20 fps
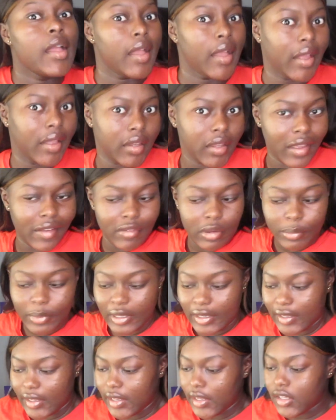Hello
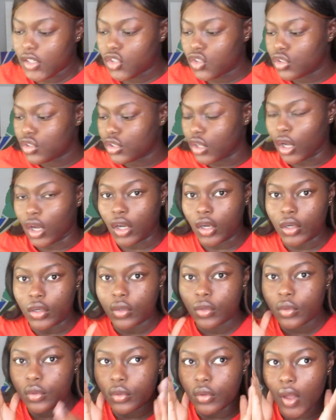everybody.
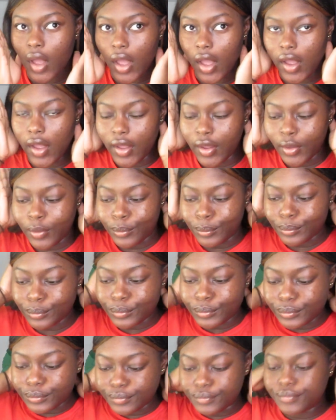So
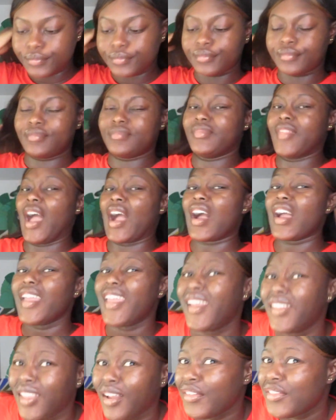I got
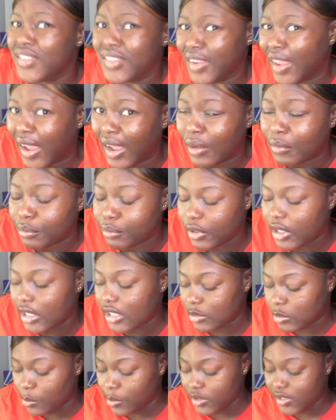kicked off Snap
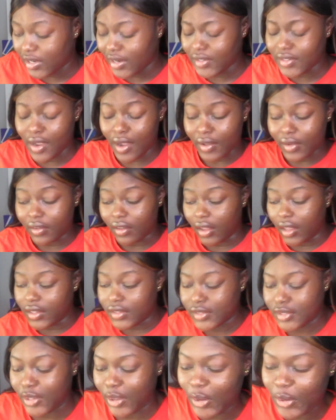because people said I talk a
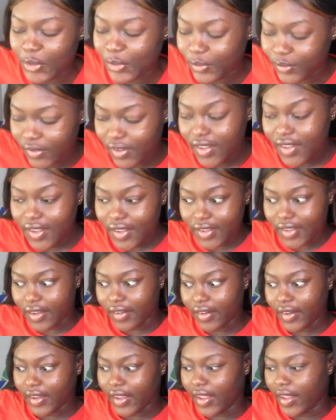lot, so here
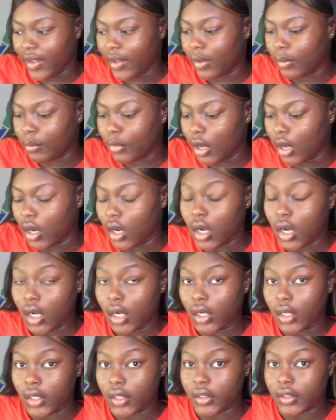I am
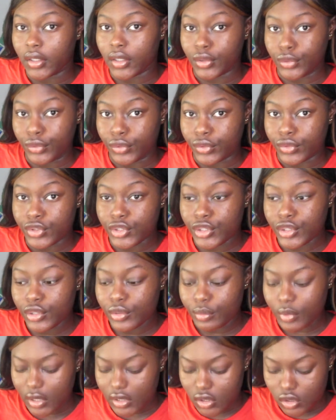on
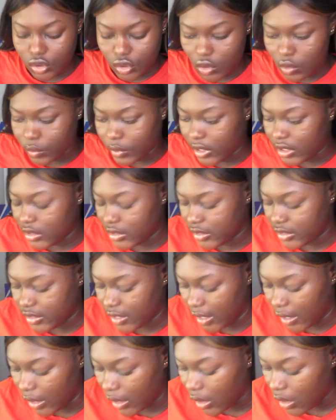YouTube. It's so weird to say
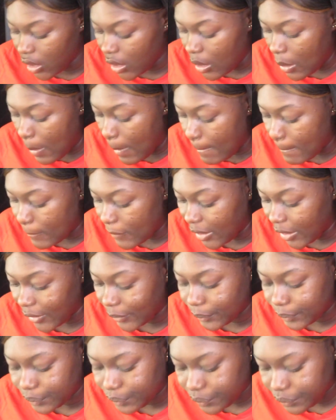it, but
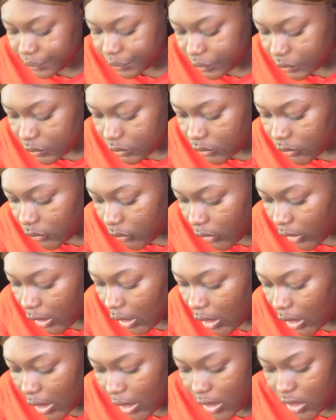
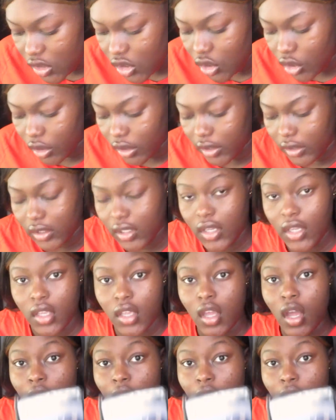it is currently